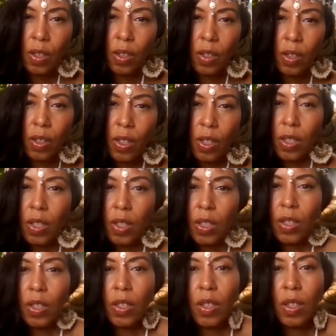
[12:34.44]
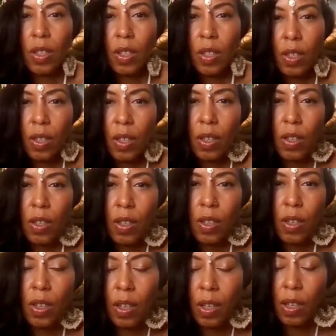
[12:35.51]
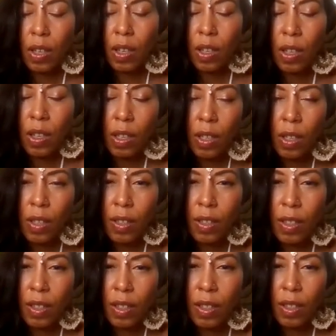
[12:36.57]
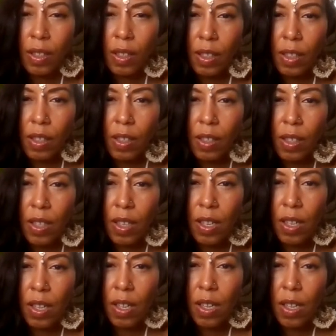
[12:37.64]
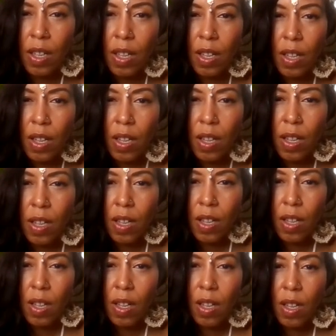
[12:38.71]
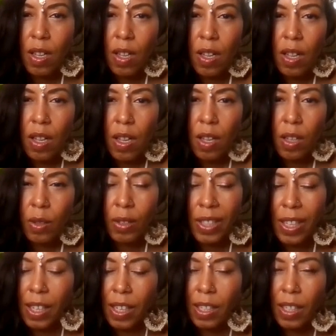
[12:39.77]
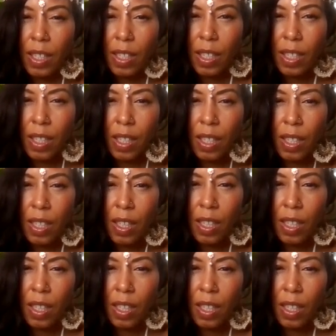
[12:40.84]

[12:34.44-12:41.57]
[no speech]